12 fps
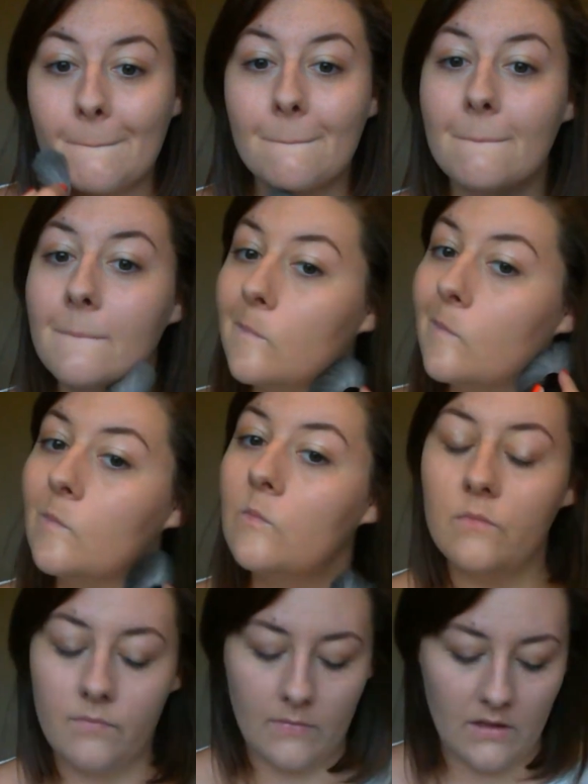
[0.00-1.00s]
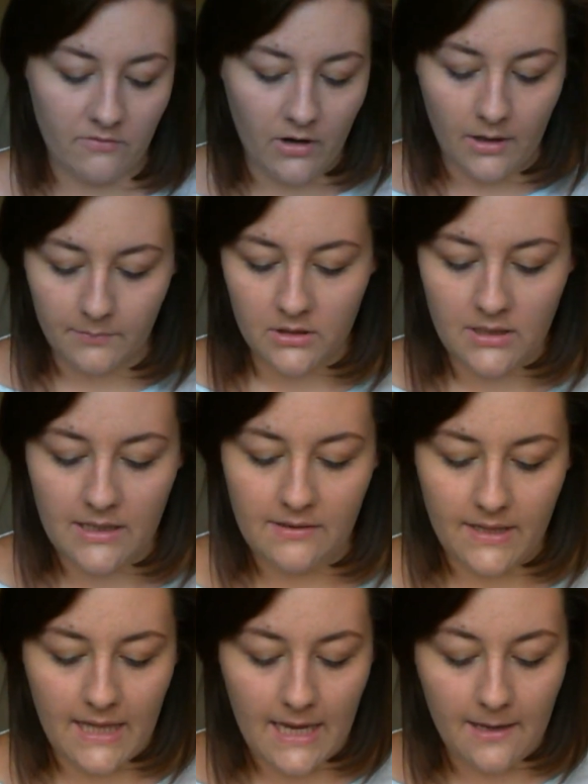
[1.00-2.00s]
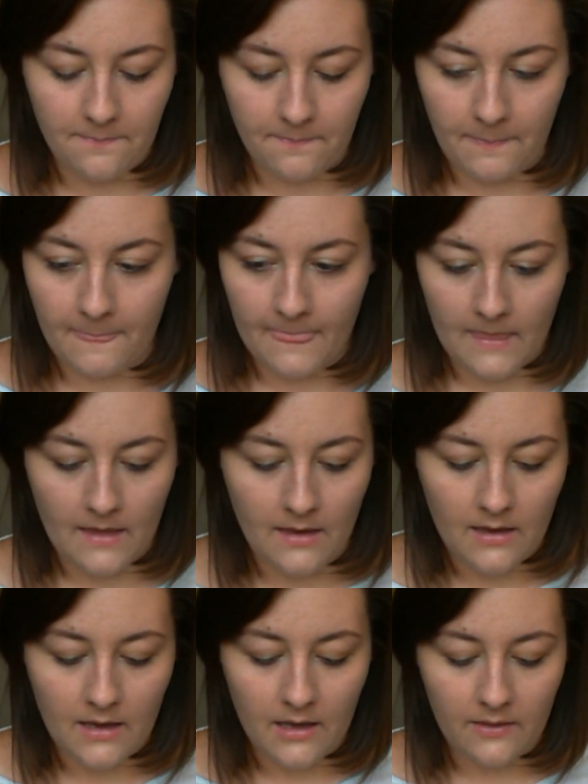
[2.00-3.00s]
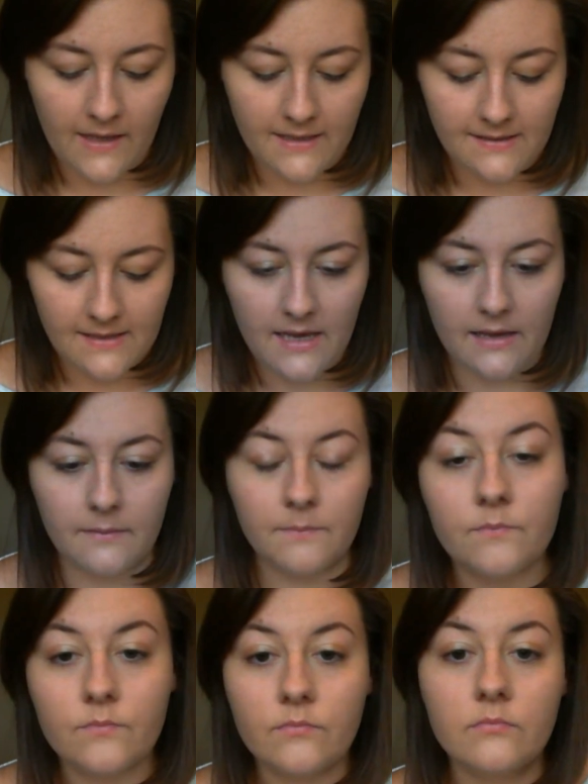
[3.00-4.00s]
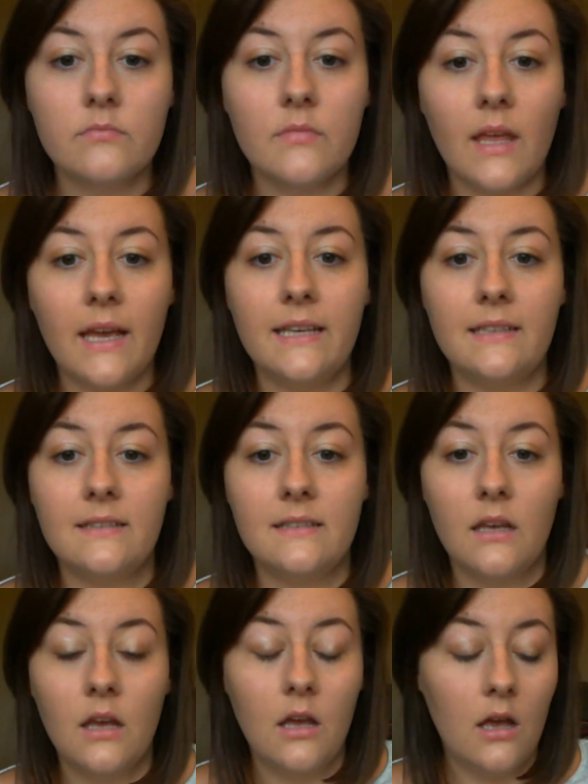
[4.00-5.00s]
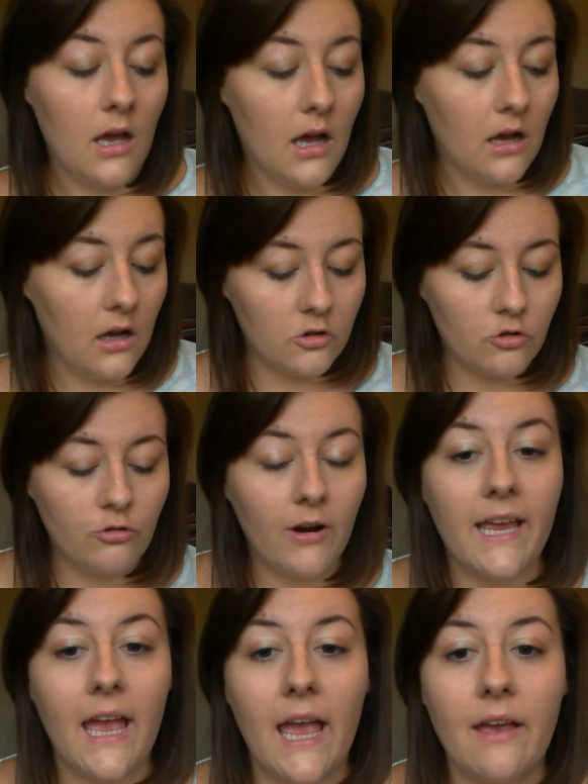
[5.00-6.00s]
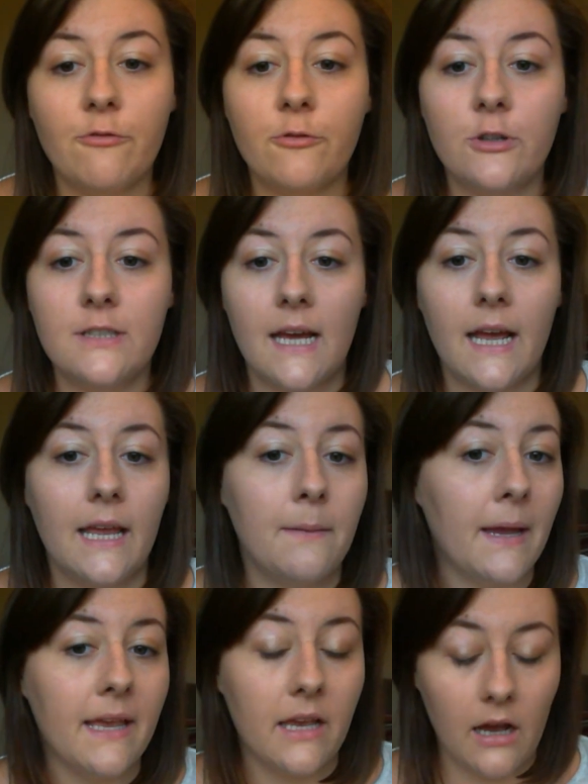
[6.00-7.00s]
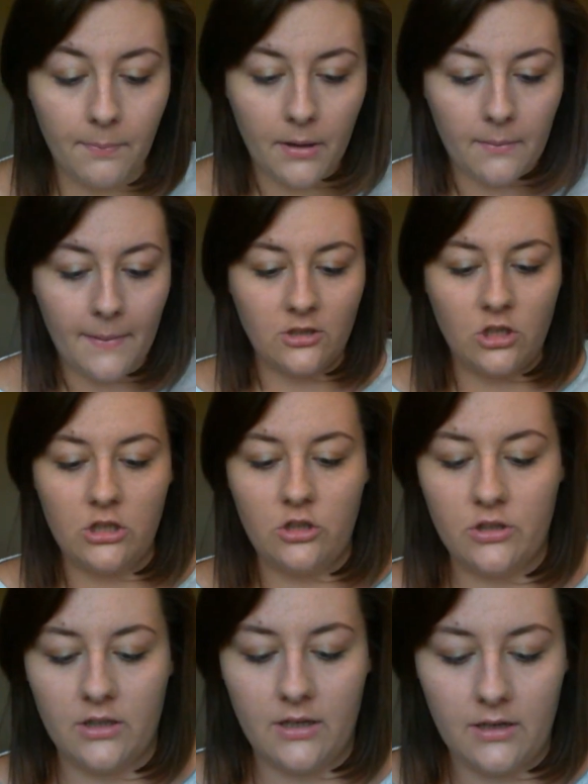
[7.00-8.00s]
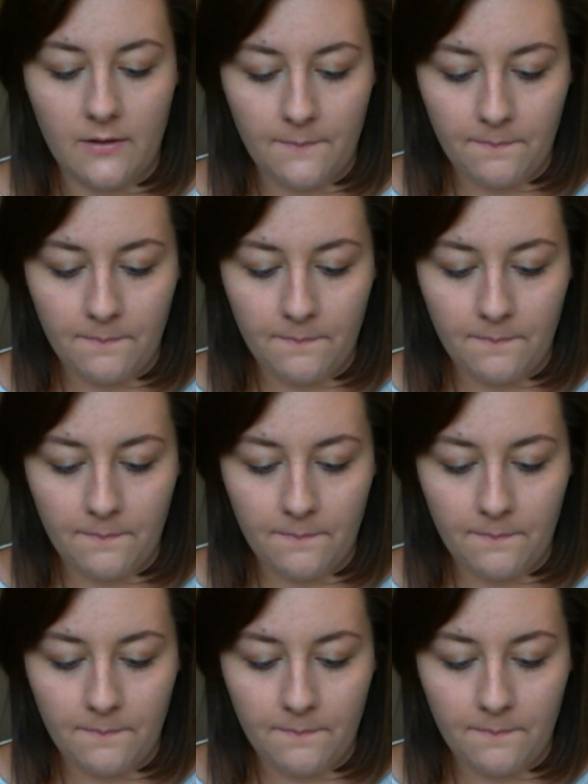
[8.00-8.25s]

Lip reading: Right, I'm going to leave it there, and that's it. That is a great everyday makeup. I'm actually just going to